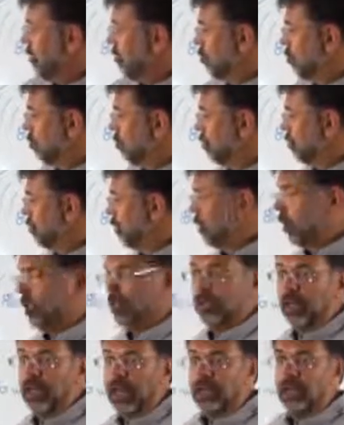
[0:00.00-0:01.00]
you improve
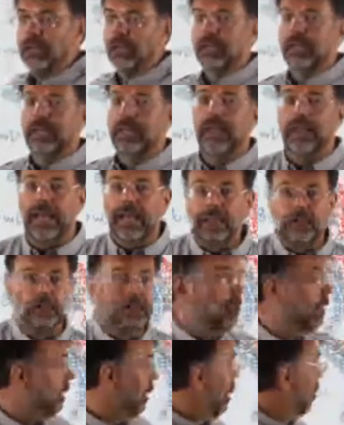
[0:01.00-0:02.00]
circulation. Now that's
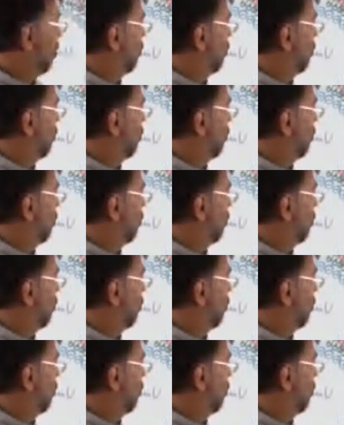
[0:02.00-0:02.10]
pretty